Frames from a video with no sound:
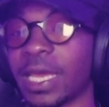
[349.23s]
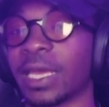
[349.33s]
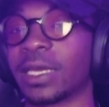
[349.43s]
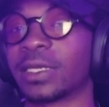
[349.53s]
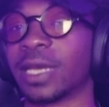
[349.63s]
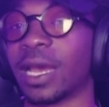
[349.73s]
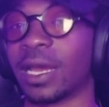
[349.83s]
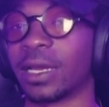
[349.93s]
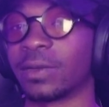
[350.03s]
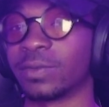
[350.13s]
And
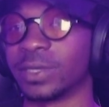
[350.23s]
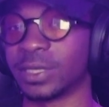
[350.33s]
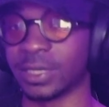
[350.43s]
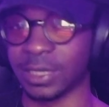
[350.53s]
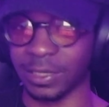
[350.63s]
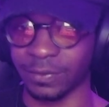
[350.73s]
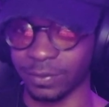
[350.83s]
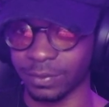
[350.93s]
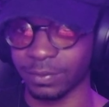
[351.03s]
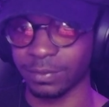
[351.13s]
I was successful.
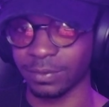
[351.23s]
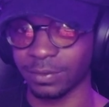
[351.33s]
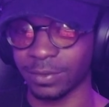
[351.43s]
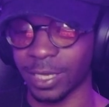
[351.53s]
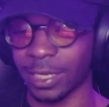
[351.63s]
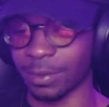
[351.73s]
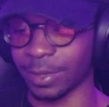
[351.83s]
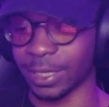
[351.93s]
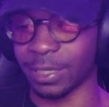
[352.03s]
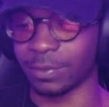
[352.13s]
And I'm
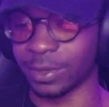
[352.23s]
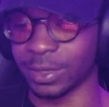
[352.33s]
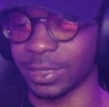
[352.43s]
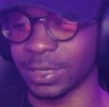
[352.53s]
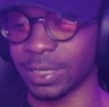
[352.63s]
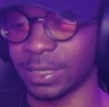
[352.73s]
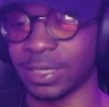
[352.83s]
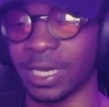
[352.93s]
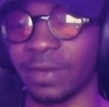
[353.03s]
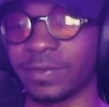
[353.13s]
glad I was, because I
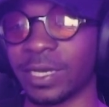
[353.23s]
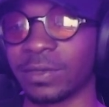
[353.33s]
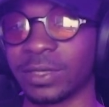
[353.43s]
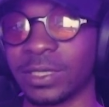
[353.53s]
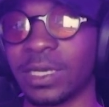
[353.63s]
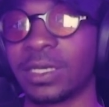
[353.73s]
did have doubts.